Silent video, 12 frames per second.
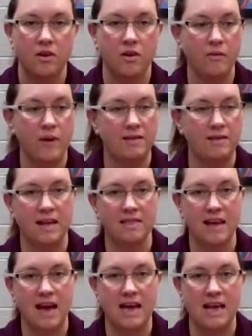go around
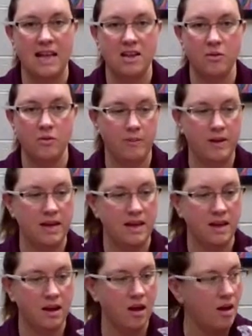like that and you'll
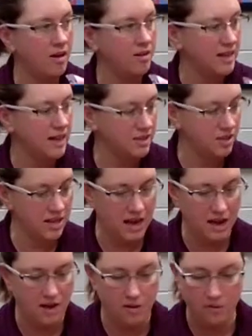be all set to
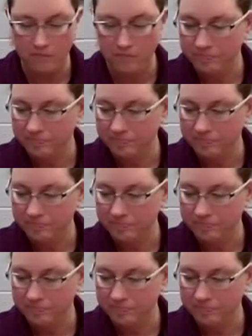go.